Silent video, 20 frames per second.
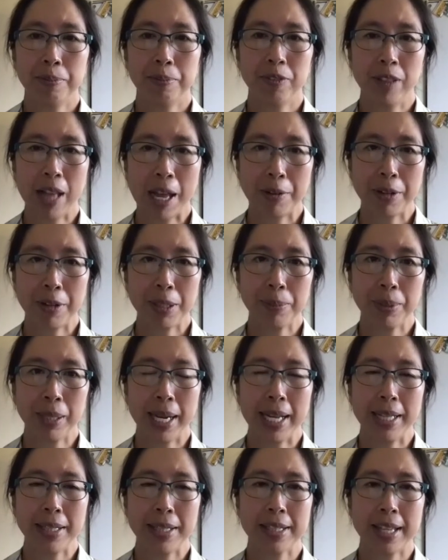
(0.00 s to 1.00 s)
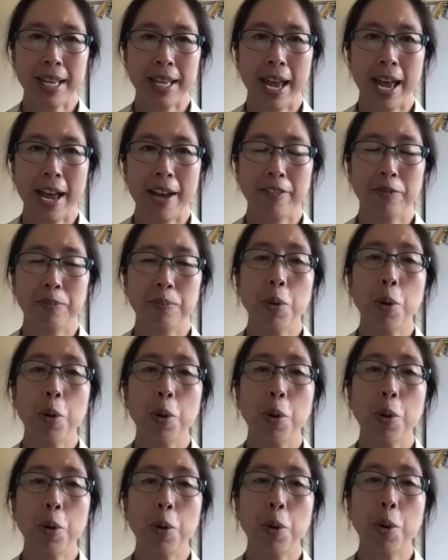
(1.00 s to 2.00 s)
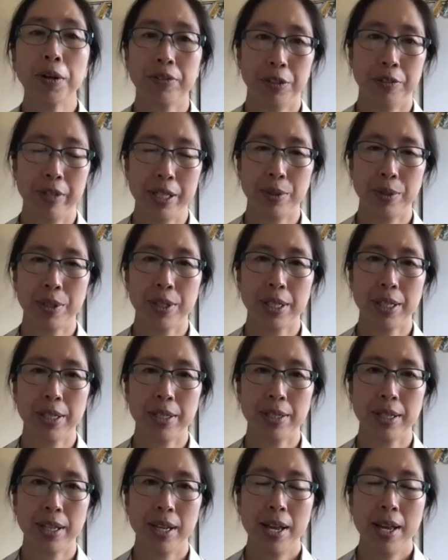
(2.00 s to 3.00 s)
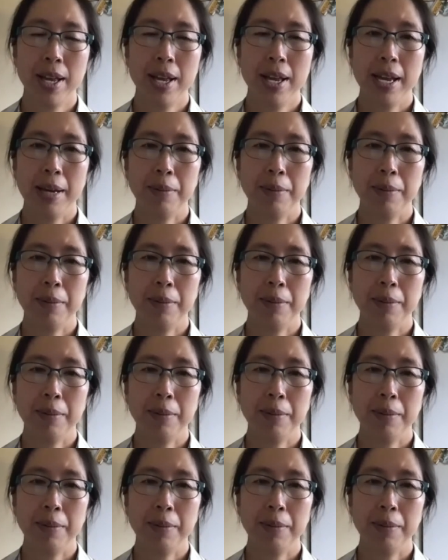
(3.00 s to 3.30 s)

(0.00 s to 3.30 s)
flowering plants that have more food resources.